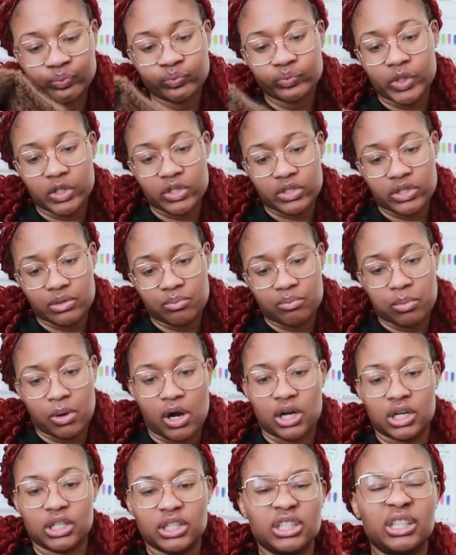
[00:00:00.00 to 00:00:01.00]
there's a
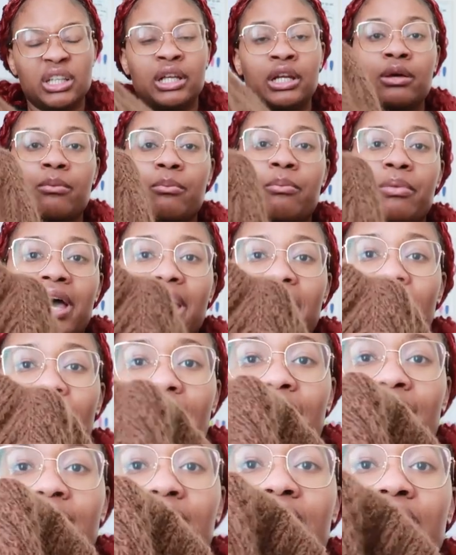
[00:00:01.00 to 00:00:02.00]
part in the
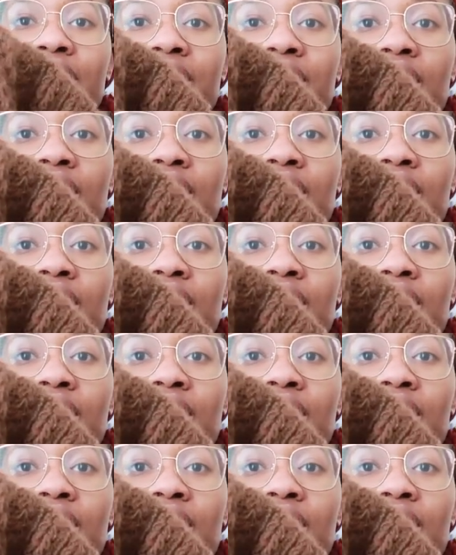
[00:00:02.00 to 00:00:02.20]
back